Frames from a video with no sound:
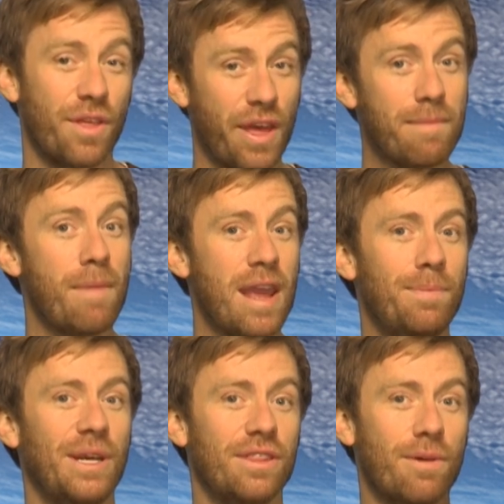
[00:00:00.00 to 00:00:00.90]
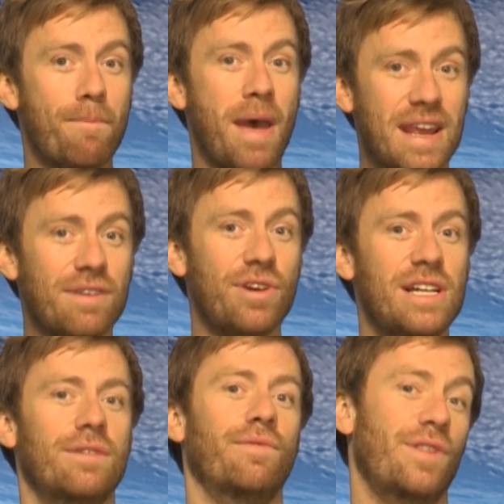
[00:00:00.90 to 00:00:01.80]
that they may be the main
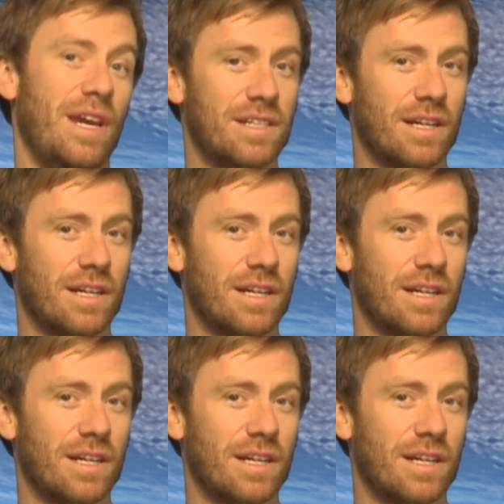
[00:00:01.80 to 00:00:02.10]
reason for their